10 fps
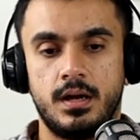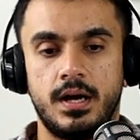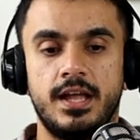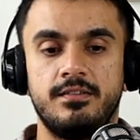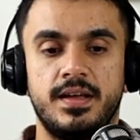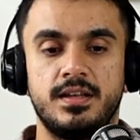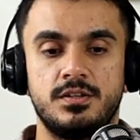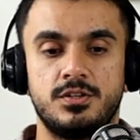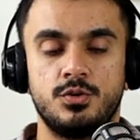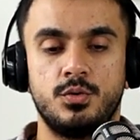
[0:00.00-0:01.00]
I
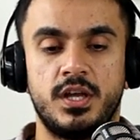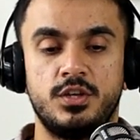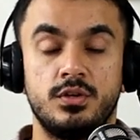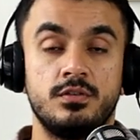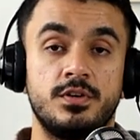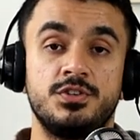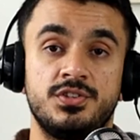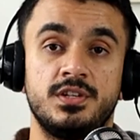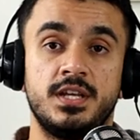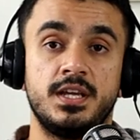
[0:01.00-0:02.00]
went to a
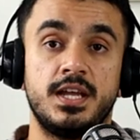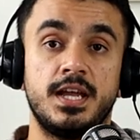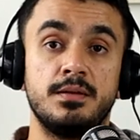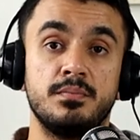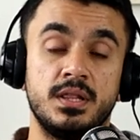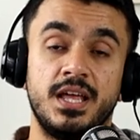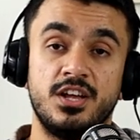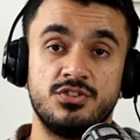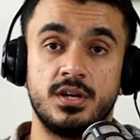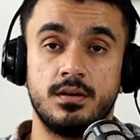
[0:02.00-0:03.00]
university in
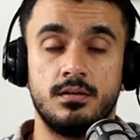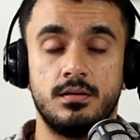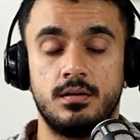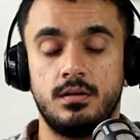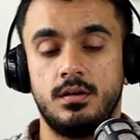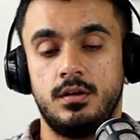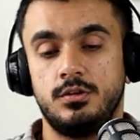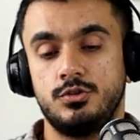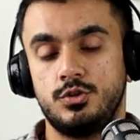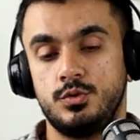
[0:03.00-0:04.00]
Malaysia
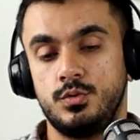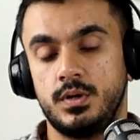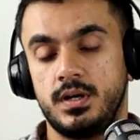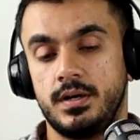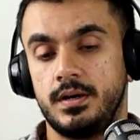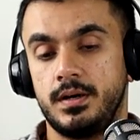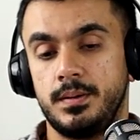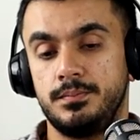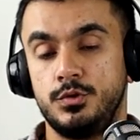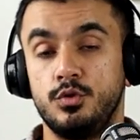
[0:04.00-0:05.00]
to
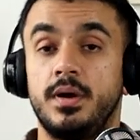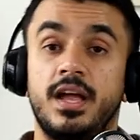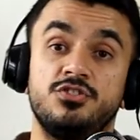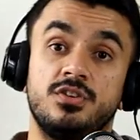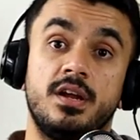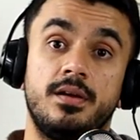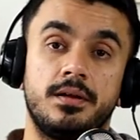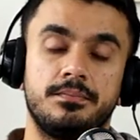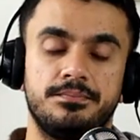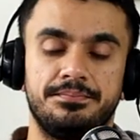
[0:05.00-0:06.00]
uh, do my engineering.